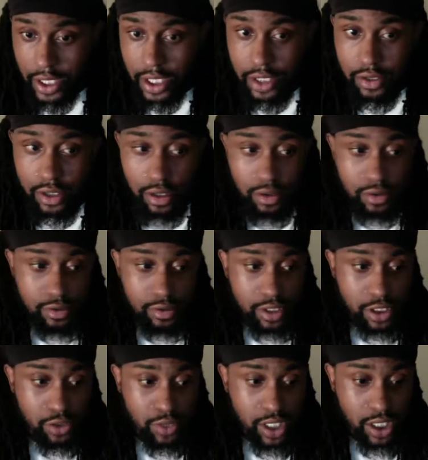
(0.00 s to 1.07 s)

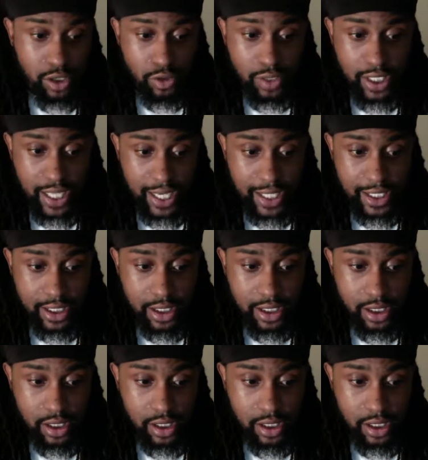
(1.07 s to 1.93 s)
You can create